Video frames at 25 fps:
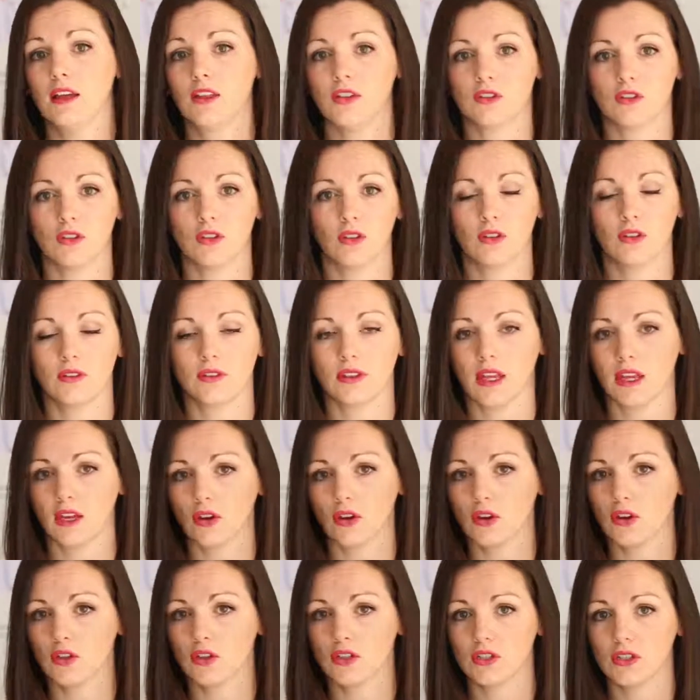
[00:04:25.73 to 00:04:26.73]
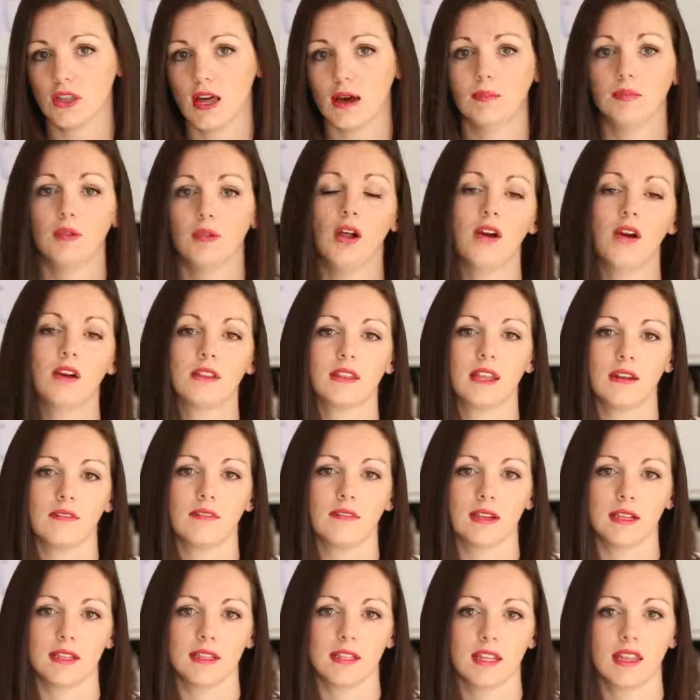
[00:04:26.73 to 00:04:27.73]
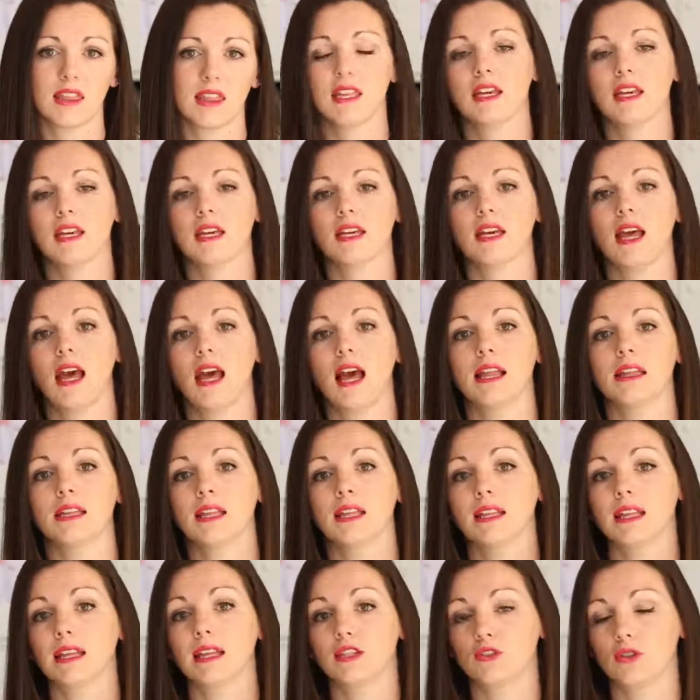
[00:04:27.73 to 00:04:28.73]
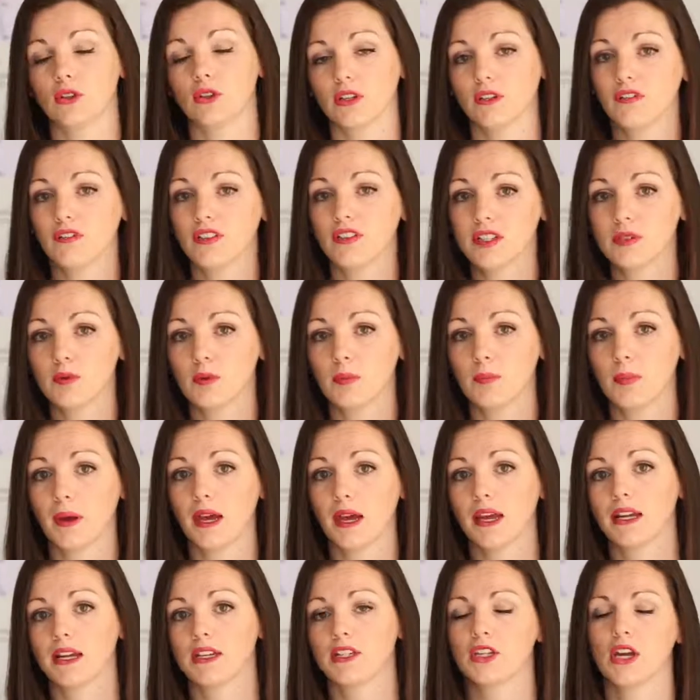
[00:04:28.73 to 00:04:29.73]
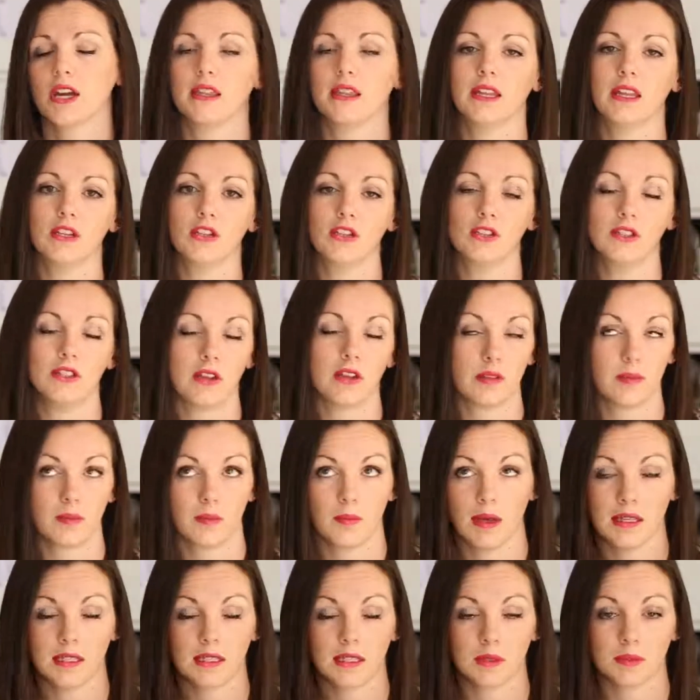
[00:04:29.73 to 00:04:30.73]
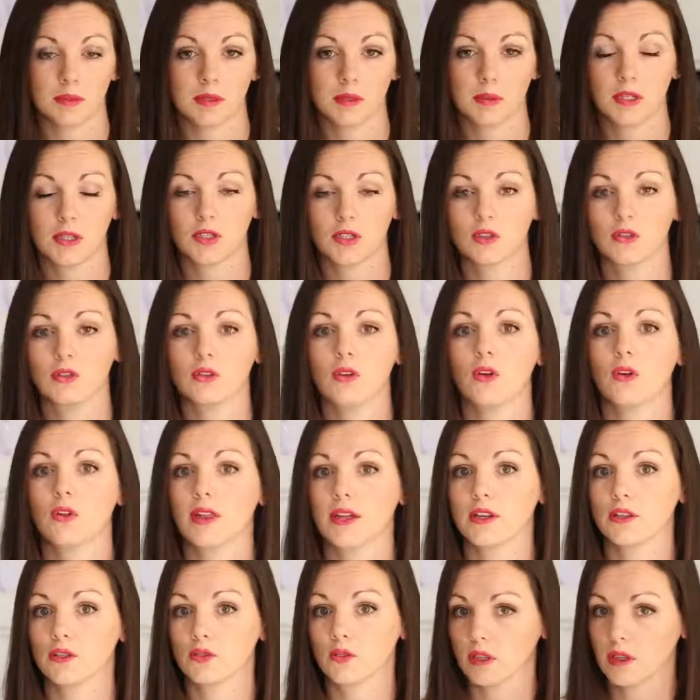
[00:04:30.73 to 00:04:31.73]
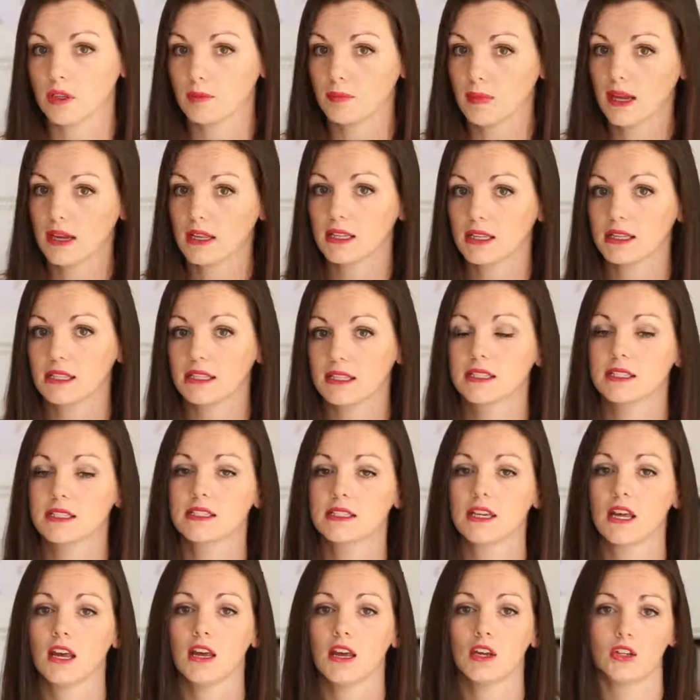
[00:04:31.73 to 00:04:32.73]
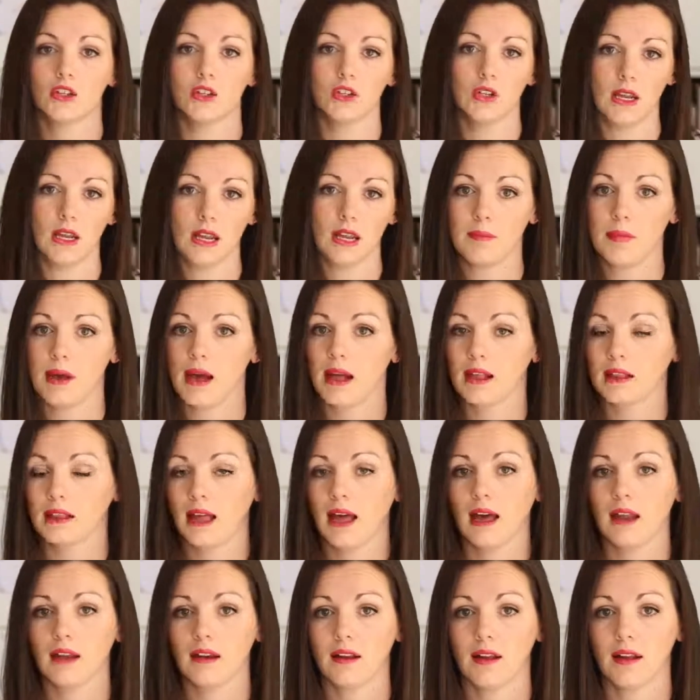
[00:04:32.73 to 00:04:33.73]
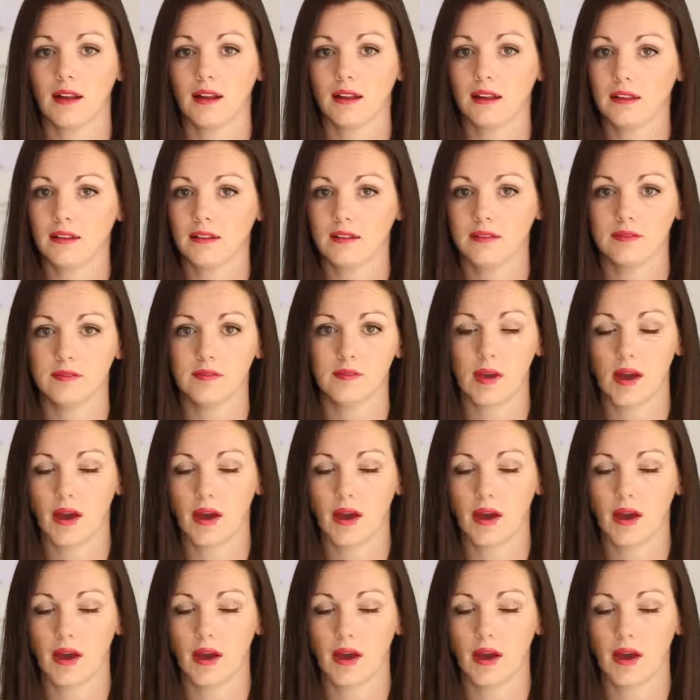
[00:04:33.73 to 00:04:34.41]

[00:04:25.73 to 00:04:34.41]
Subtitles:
So they go to that blog, they read the thing, and then they join your Facebook page, and then you tell them about some special, or they join your mailing list. You email out a